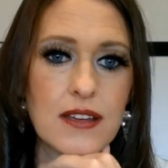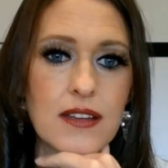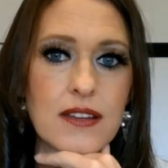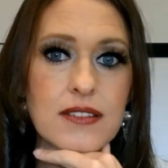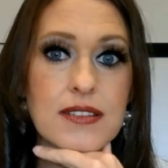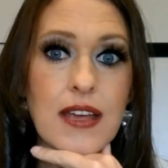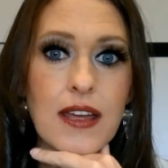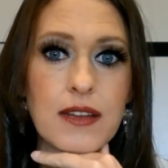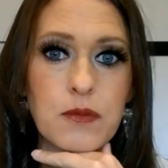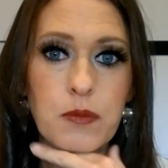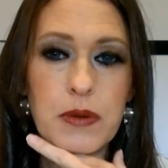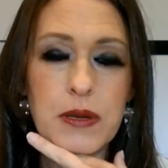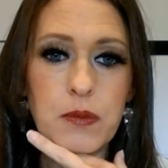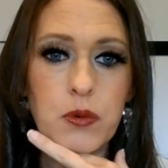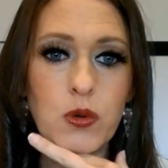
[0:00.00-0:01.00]
10
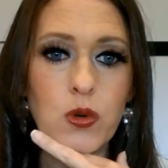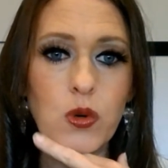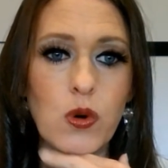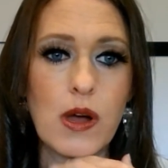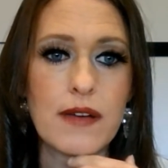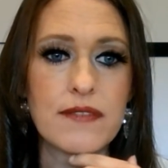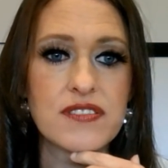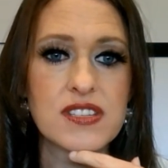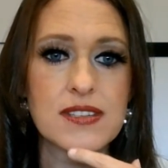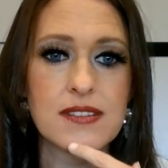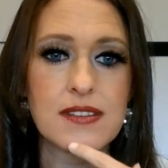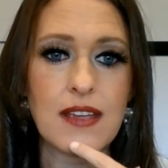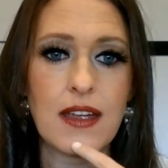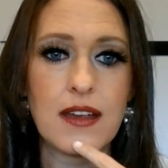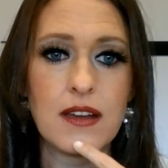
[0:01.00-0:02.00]
people who have
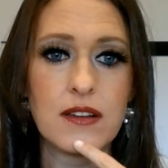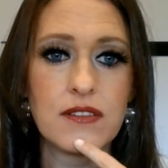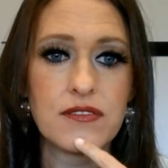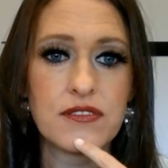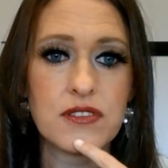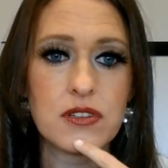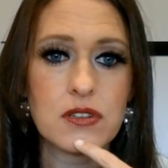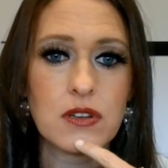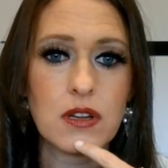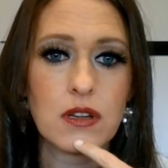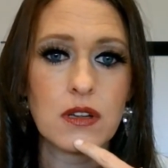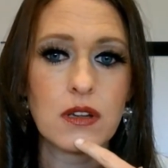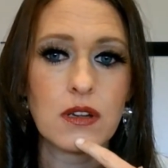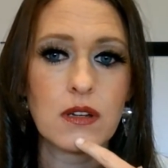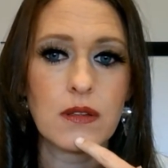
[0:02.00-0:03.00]
saved
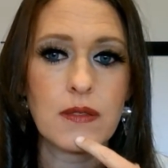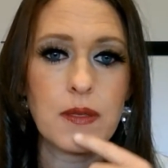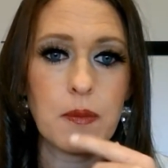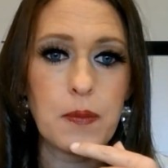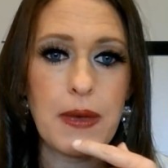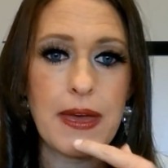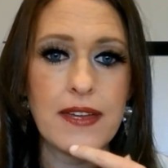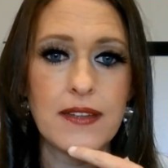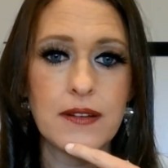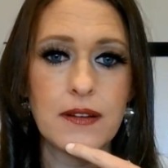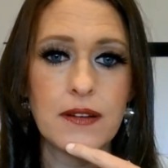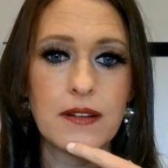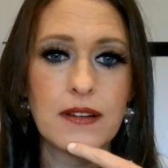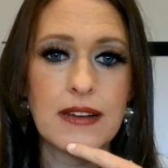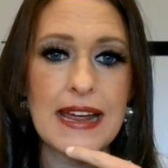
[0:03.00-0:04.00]
the
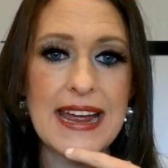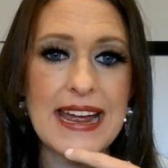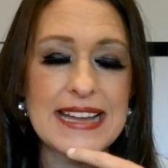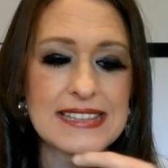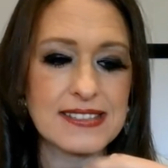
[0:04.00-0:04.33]
pin, and